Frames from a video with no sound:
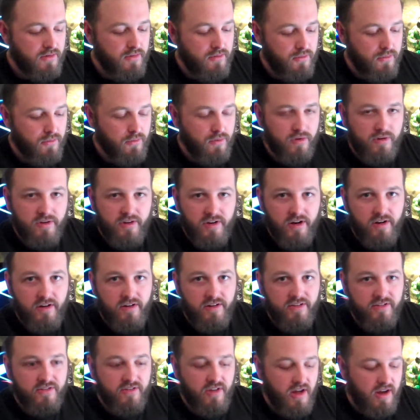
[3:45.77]
your
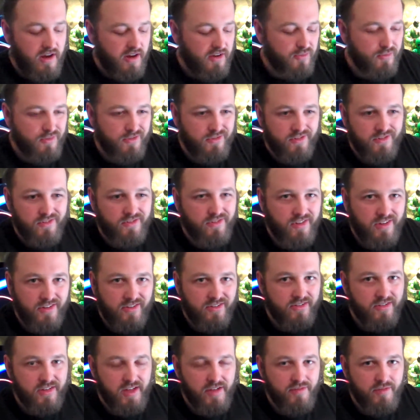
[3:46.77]
current size, which is like
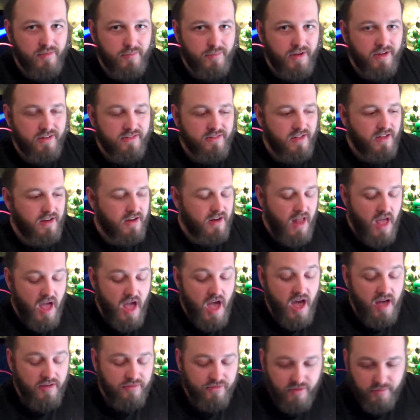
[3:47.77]
7 by
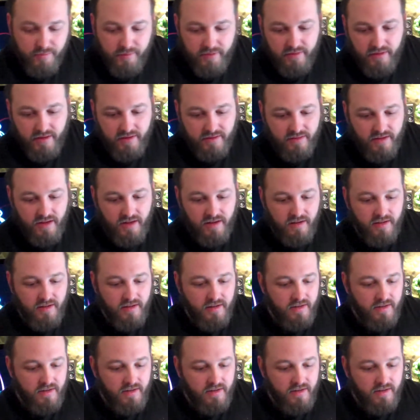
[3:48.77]
10.5, something like that.